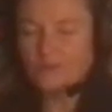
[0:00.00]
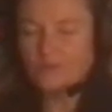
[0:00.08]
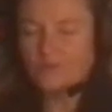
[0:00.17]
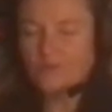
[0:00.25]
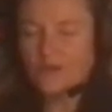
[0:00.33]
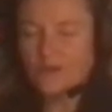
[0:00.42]

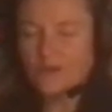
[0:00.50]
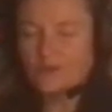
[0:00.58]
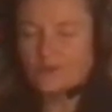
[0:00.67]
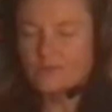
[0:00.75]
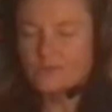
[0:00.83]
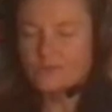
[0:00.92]
you're
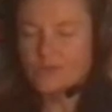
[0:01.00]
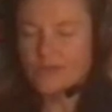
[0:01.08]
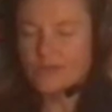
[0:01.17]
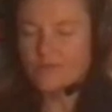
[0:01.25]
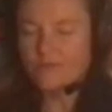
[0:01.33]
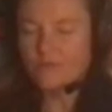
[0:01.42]
fine, you're
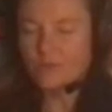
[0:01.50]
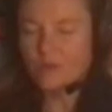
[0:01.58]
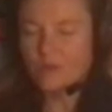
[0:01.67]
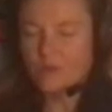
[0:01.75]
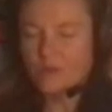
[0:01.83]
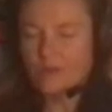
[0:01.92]
safe,
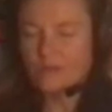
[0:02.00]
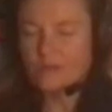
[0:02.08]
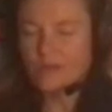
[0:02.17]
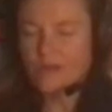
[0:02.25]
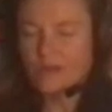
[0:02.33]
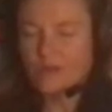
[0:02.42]
but right
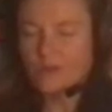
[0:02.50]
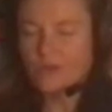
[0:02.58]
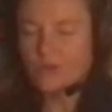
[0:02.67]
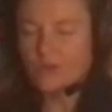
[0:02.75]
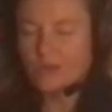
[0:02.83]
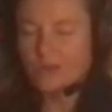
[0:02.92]

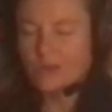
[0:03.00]
now,